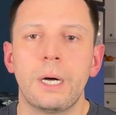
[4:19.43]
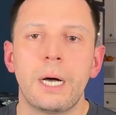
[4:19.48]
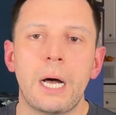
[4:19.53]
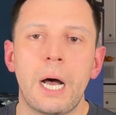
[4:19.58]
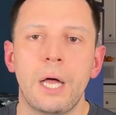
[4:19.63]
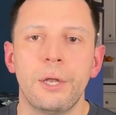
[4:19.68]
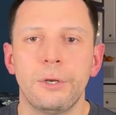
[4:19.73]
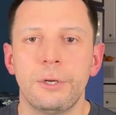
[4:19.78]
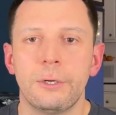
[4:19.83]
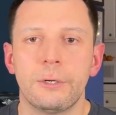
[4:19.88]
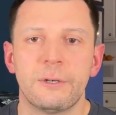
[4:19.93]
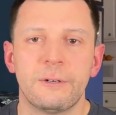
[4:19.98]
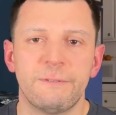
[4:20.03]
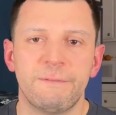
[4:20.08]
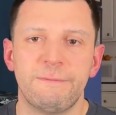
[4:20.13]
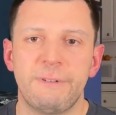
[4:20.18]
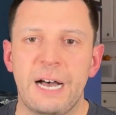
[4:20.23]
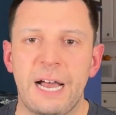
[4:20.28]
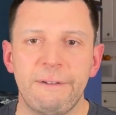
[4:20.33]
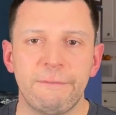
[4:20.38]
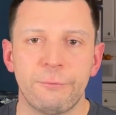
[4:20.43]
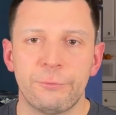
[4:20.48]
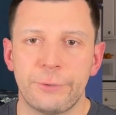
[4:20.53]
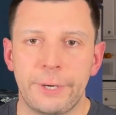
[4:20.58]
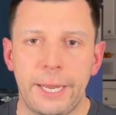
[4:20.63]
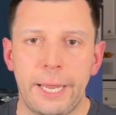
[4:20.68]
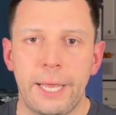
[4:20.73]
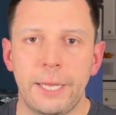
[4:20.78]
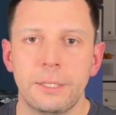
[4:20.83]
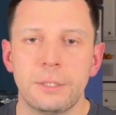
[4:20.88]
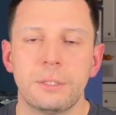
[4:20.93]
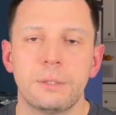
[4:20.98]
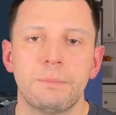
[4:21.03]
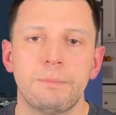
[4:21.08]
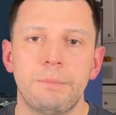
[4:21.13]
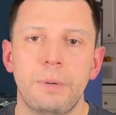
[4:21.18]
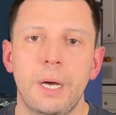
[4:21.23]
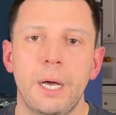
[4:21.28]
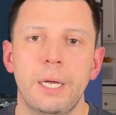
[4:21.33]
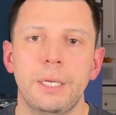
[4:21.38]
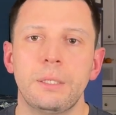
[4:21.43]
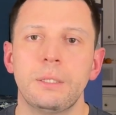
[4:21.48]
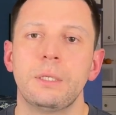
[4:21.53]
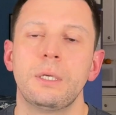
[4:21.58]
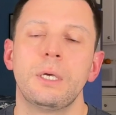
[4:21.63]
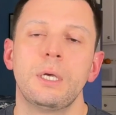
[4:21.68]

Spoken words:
under $5,000, but